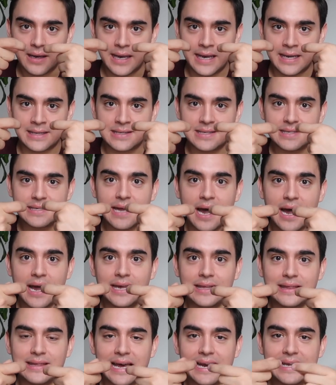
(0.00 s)

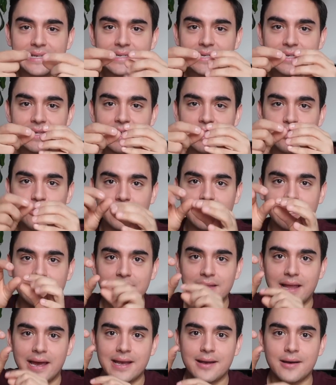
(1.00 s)
inside that it's
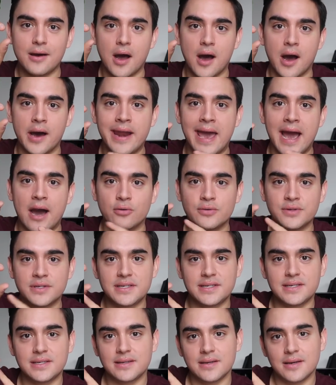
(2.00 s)
literally like an
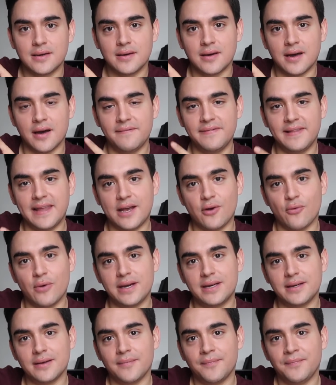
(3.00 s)
ounce of
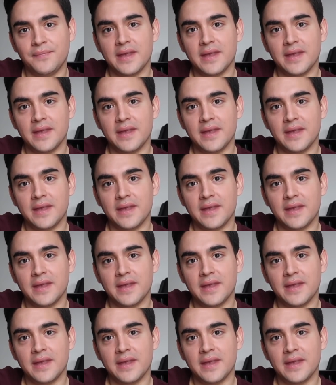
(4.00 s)
liquid.